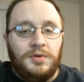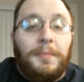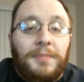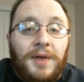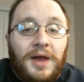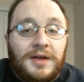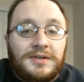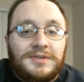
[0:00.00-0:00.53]

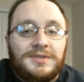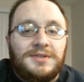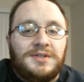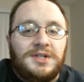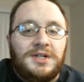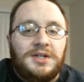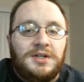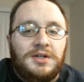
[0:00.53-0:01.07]

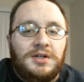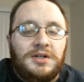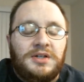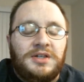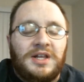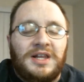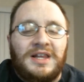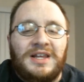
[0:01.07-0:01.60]
Next,
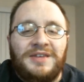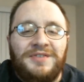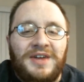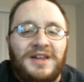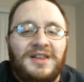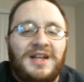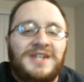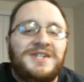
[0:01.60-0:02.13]
the living
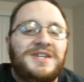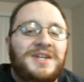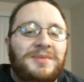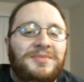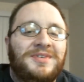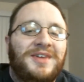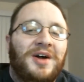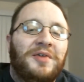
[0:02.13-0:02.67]
legend
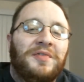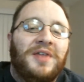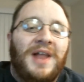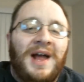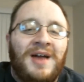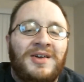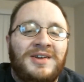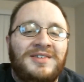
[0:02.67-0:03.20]
himself,
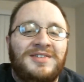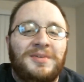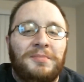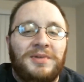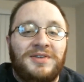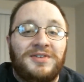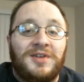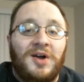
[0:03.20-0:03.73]
Larry
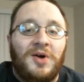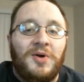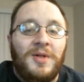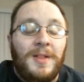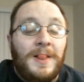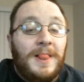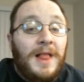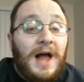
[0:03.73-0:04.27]
Zbyszko.
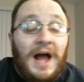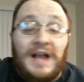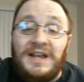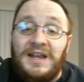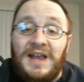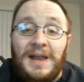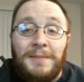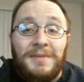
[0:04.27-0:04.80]
I
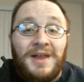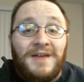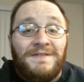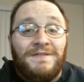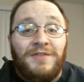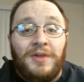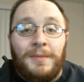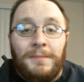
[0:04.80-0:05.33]
damn near
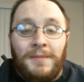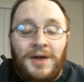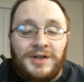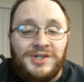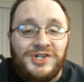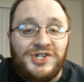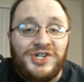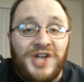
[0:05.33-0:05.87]
flipped my
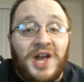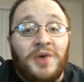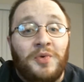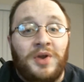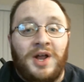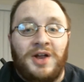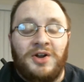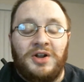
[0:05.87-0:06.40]
shit
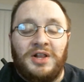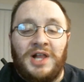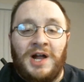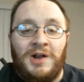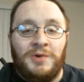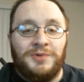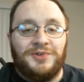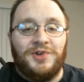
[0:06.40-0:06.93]
when I heard
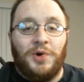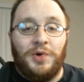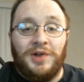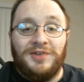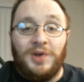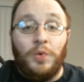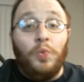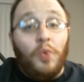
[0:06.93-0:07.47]
Larry was going. I
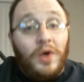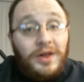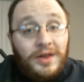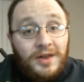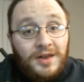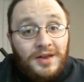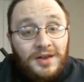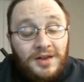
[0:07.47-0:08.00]
was like,
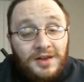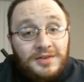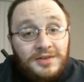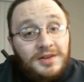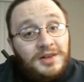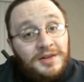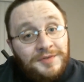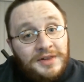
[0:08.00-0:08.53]
what?
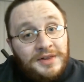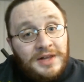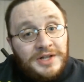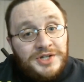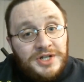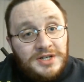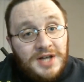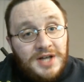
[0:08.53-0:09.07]
The living
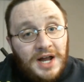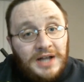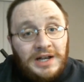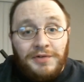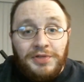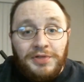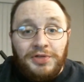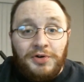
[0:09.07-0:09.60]
legend? I
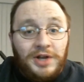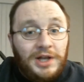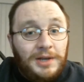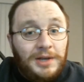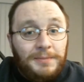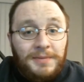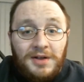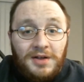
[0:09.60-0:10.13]
never thought
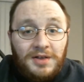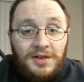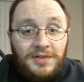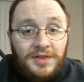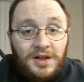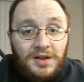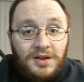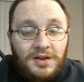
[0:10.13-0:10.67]
he'd be on
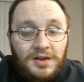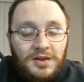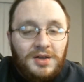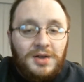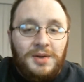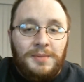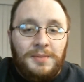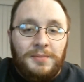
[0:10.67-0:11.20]
there.
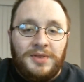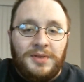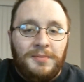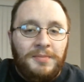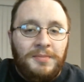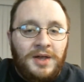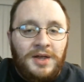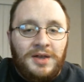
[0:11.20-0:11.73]
But the
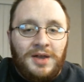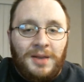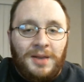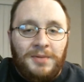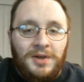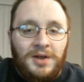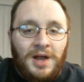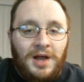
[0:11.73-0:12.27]
man, I
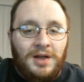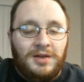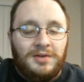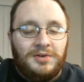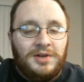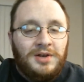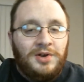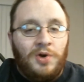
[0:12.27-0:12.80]
mean, I
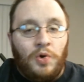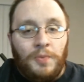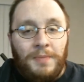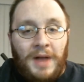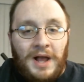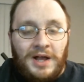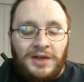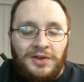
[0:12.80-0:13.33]
didn't know
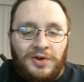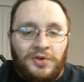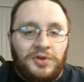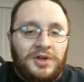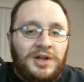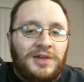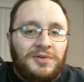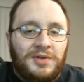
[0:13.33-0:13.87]
back in the
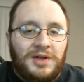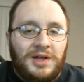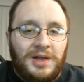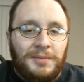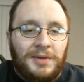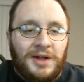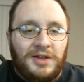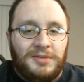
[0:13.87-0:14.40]
early days
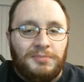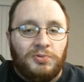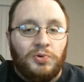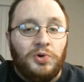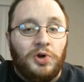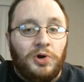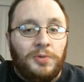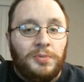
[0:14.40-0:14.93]
him against
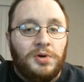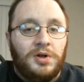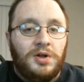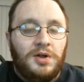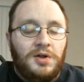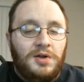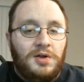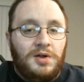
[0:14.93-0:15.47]
Bruno, but
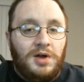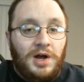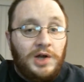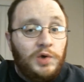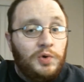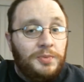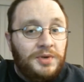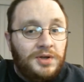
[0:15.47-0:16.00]
I
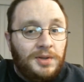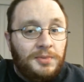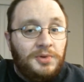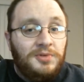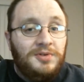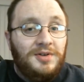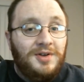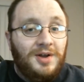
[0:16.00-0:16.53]
knew him in
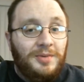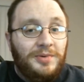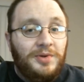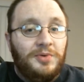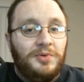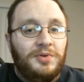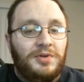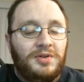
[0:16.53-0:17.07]

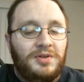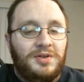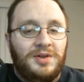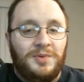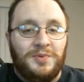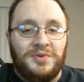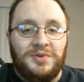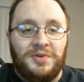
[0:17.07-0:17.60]
WCW.
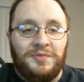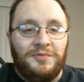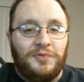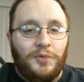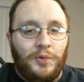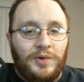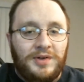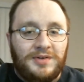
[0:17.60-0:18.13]
He was the
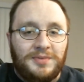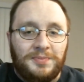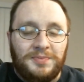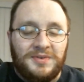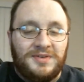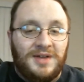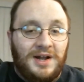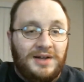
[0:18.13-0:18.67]
voice
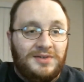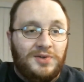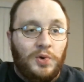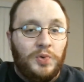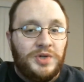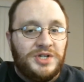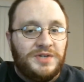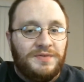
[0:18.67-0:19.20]
besides
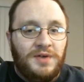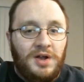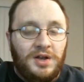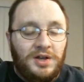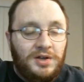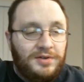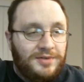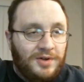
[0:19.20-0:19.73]
Tony
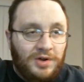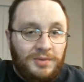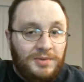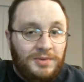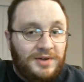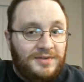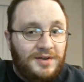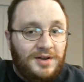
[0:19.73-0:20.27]
Schiavone. Sorry,
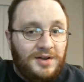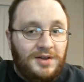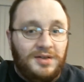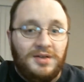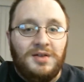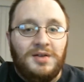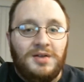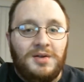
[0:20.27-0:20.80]
Mike, today.
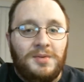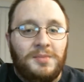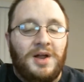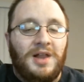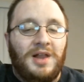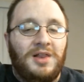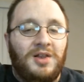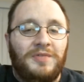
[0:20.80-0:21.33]
But
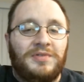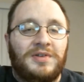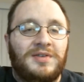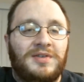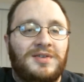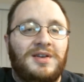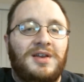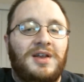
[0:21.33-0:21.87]
I loved
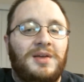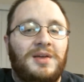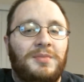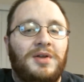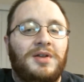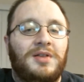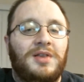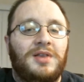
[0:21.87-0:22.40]
listening to him
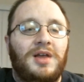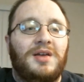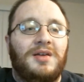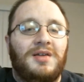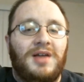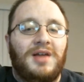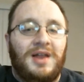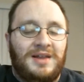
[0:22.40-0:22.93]
on the thing.
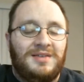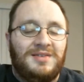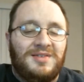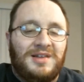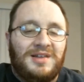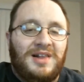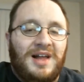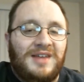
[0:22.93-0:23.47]
And his
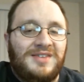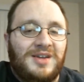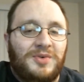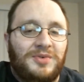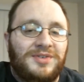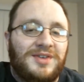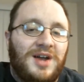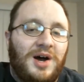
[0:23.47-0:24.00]
classic
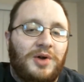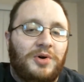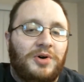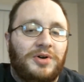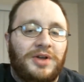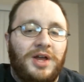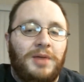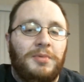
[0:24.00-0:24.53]
when Scott
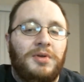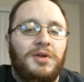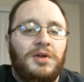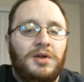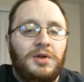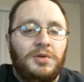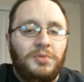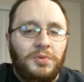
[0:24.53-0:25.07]
Hall came in,
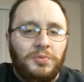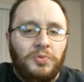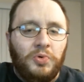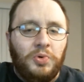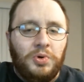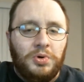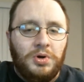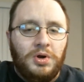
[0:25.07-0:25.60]

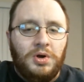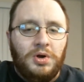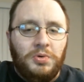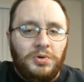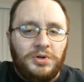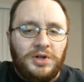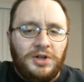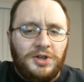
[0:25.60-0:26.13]
oh,
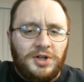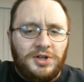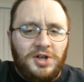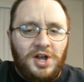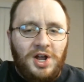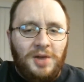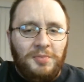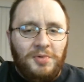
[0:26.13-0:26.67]
get the
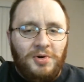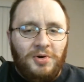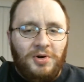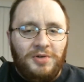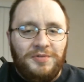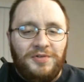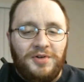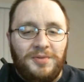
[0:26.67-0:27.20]
camera
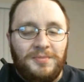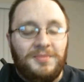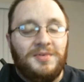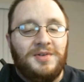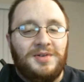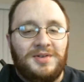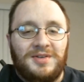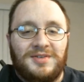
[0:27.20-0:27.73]
off him.
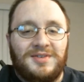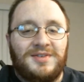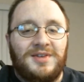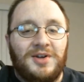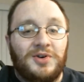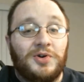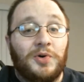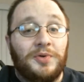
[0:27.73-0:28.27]
It
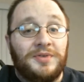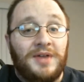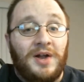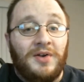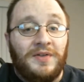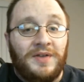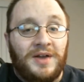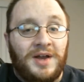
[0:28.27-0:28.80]
still goes
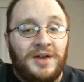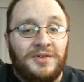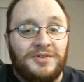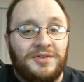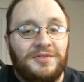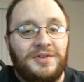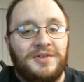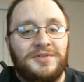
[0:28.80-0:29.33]
down in the annals
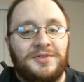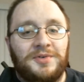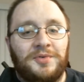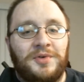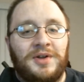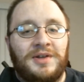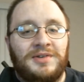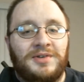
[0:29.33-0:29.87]
of
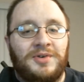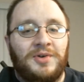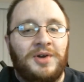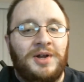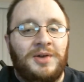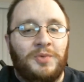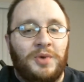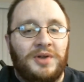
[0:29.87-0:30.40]
history as a
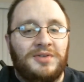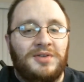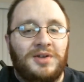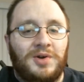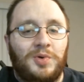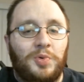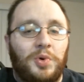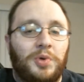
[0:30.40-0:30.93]
great
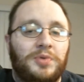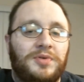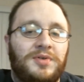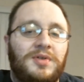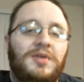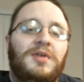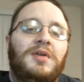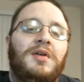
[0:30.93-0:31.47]
wrestling quotes.